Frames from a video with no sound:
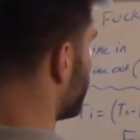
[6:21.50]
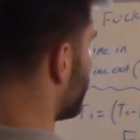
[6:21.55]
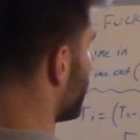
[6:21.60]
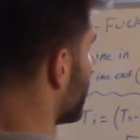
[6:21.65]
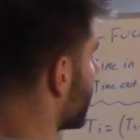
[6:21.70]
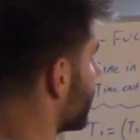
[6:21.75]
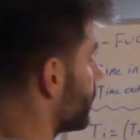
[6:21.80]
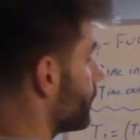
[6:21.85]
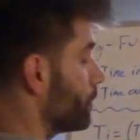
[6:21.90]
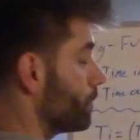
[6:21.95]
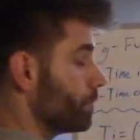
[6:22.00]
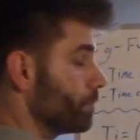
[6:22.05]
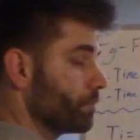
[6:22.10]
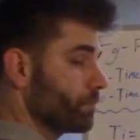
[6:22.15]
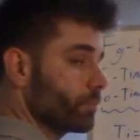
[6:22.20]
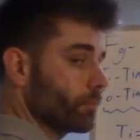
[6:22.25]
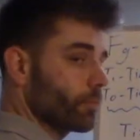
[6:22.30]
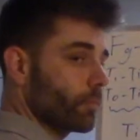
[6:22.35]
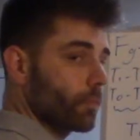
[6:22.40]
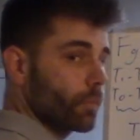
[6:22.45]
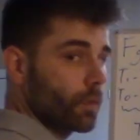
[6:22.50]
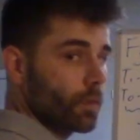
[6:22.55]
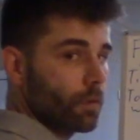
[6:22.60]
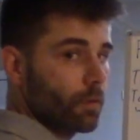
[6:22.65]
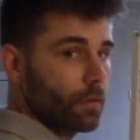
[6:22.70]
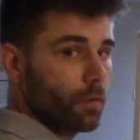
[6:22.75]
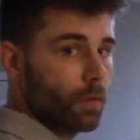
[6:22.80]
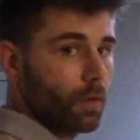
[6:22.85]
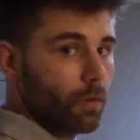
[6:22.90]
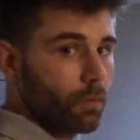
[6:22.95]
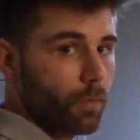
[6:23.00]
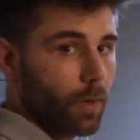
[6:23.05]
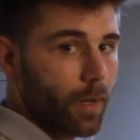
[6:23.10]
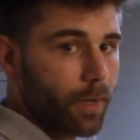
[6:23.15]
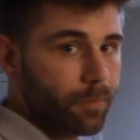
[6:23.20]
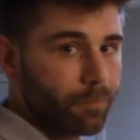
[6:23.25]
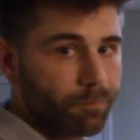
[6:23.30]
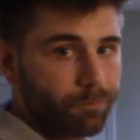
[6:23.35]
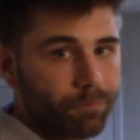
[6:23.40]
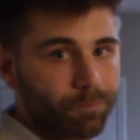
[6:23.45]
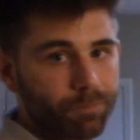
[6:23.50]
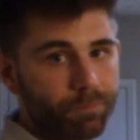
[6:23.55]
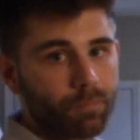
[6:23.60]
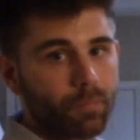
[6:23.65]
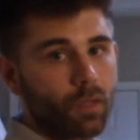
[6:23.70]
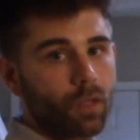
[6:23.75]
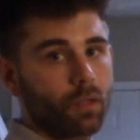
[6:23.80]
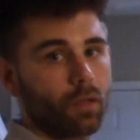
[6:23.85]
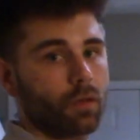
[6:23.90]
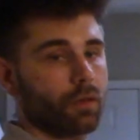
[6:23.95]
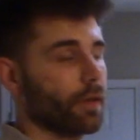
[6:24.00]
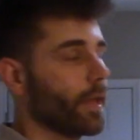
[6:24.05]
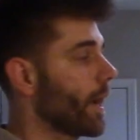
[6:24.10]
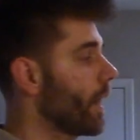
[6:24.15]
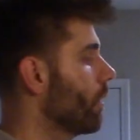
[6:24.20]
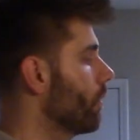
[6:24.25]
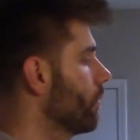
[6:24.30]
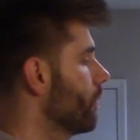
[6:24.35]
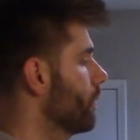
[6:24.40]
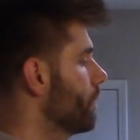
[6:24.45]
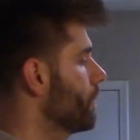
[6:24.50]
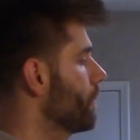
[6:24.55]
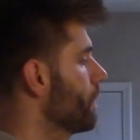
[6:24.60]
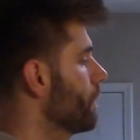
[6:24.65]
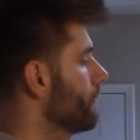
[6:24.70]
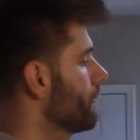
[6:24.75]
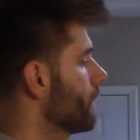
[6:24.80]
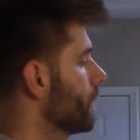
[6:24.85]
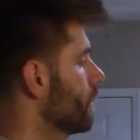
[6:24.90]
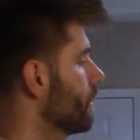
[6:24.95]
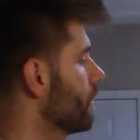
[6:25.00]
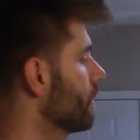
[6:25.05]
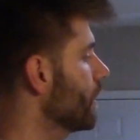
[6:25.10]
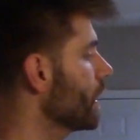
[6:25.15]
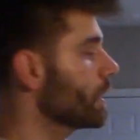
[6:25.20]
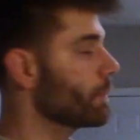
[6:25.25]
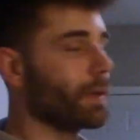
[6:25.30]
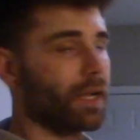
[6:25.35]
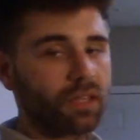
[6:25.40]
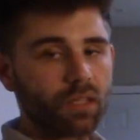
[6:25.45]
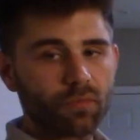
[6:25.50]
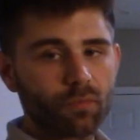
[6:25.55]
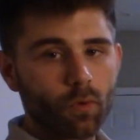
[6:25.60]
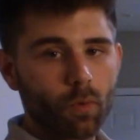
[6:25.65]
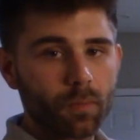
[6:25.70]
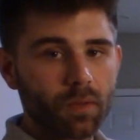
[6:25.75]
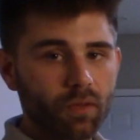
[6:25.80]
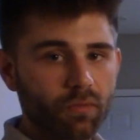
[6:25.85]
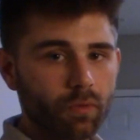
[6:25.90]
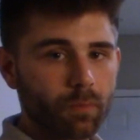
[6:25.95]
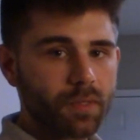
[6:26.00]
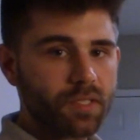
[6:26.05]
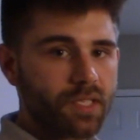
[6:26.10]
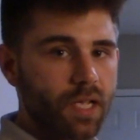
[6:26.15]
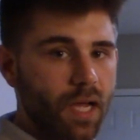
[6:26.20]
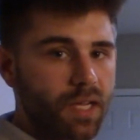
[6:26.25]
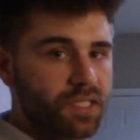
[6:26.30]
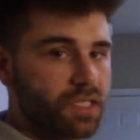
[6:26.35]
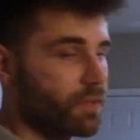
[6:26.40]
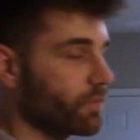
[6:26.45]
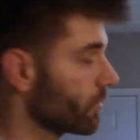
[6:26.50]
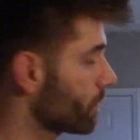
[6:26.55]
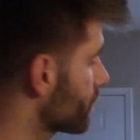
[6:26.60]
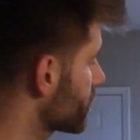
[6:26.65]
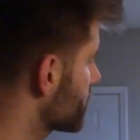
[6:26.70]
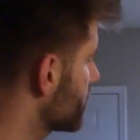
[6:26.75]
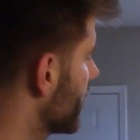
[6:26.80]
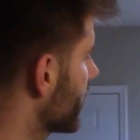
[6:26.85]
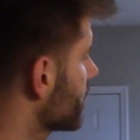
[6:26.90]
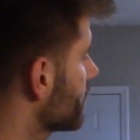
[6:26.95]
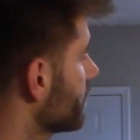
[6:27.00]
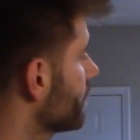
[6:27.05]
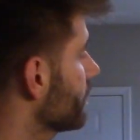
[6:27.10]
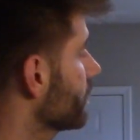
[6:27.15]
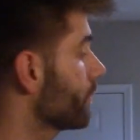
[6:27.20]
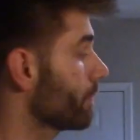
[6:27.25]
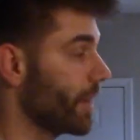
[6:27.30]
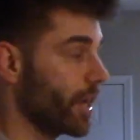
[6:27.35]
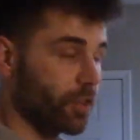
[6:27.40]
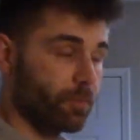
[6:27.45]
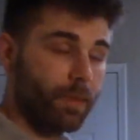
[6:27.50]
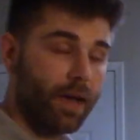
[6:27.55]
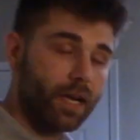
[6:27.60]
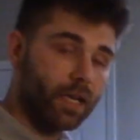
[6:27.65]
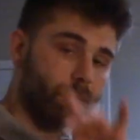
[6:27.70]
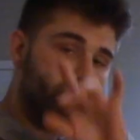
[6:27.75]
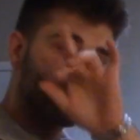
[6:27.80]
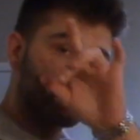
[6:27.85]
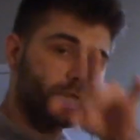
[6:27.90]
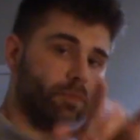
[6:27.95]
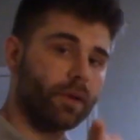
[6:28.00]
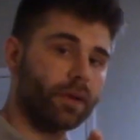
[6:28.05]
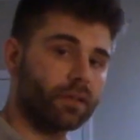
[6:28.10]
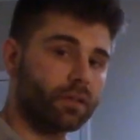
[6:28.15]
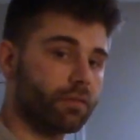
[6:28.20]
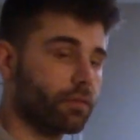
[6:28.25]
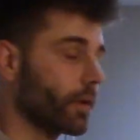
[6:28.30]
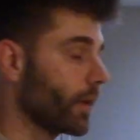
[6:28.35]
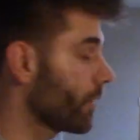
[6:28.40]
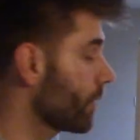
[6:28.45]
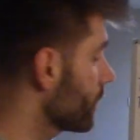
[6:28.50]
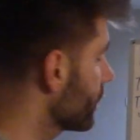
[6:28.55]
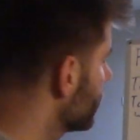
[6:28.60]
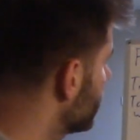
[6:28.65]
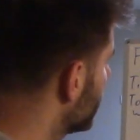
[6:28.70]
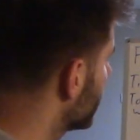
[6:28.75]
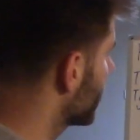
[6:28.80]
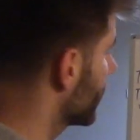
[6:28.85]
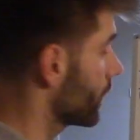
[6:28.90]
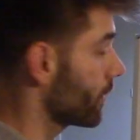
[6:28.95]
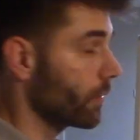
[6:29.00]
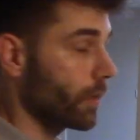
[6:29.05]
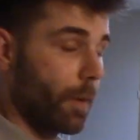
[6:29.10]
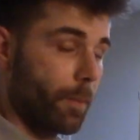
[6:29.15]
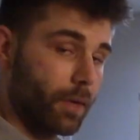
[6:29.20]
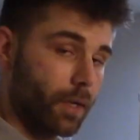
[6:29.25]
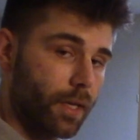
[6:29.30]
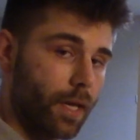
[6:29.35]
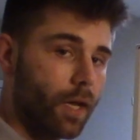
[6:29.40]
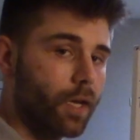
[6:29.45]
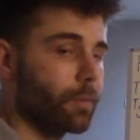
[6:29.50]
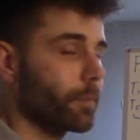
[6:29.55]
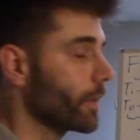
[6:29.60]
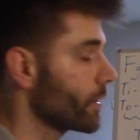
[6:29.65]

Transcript: 1, right? Now, think about the formula from a scientific perspective, mathematical perspective, right? Again, I'm an accounting